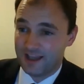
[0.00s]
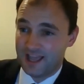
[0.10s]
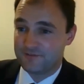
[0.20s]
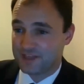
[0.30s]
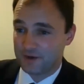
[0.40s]

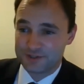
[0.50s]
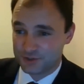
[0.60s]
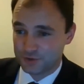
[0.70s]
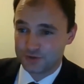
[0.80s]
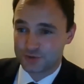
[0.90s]
If there is
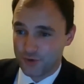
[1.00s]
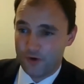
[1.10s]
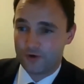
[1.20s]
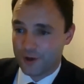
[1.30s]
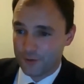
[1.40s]
good,
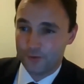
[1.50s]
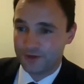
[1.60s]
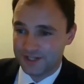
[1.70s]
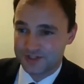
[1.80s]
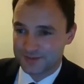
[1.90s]
strong local
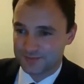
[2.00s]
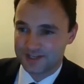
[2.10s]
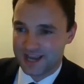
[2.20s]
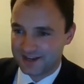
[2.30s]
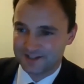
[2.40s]
leadership that
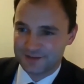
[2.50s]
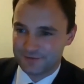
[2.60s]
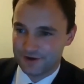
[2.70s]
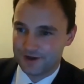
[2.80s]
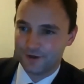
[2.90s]
can
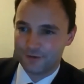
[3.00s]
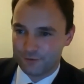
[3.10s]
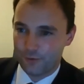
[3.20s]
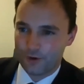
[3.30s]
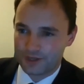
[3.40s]
deliver
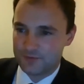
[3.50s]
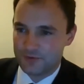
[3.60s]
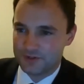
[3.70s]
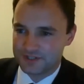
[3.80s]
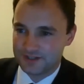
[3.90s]
for a
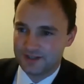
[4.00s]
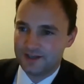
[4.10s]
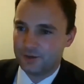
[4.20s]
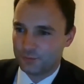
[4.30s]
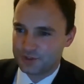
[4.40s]
community,
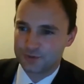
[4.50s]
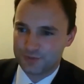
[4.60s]
we should